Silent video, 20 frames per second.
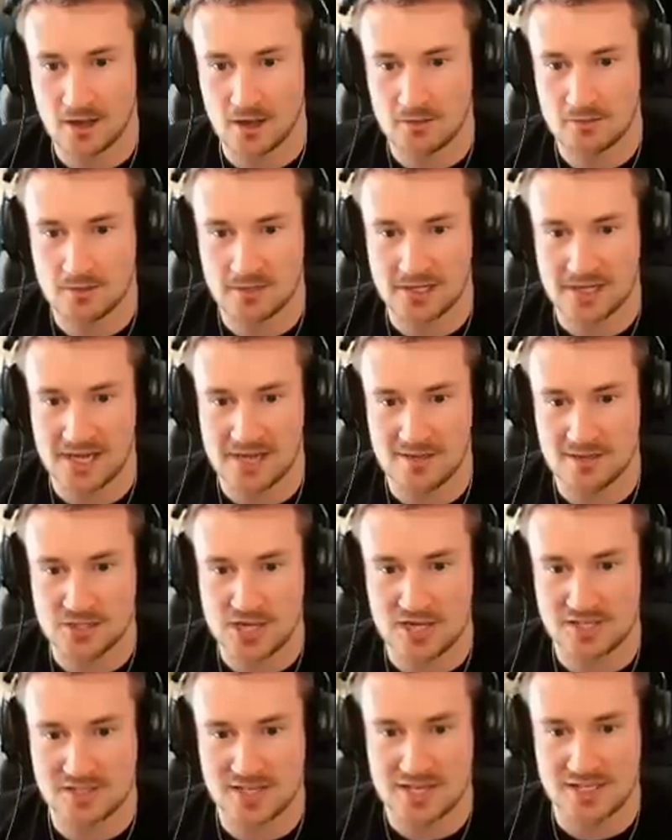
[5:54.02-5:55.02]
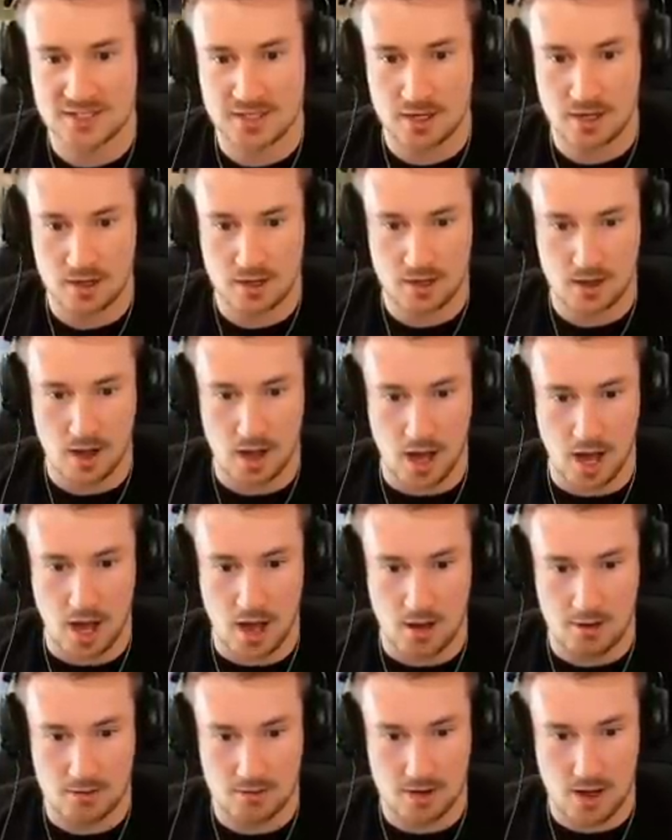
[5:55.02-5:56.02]
Oh, we're gonna hit the jet skis.
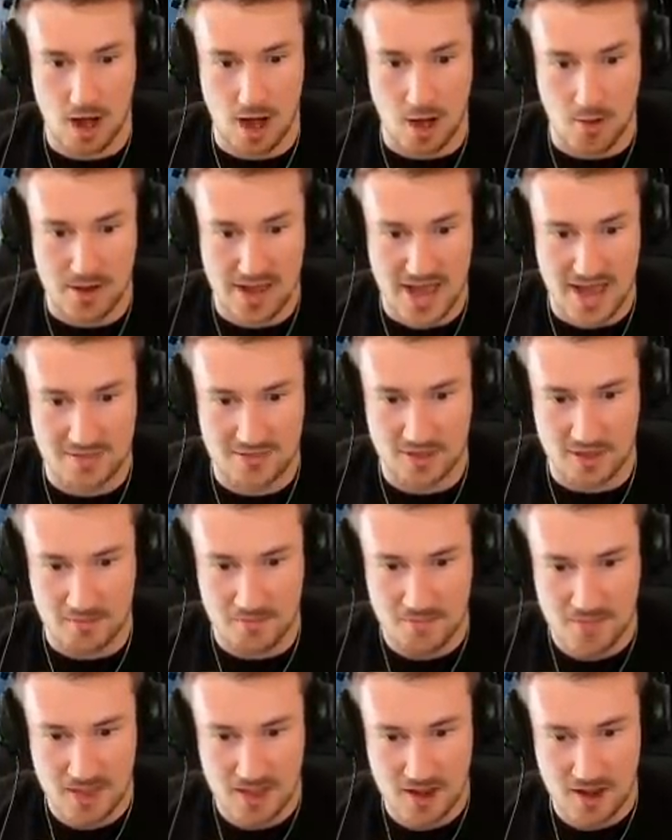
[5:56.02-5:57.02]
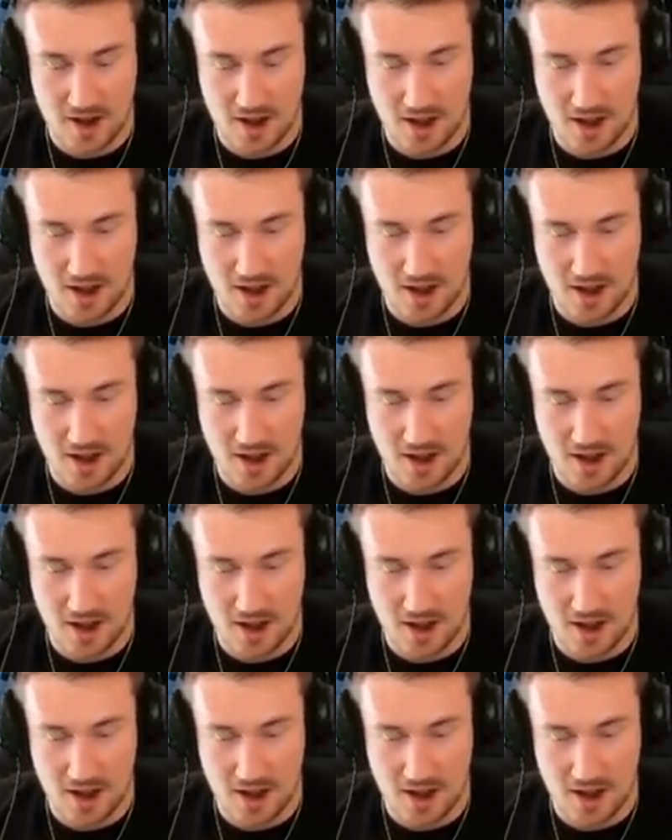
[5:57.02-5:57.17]
Oh, we hit them.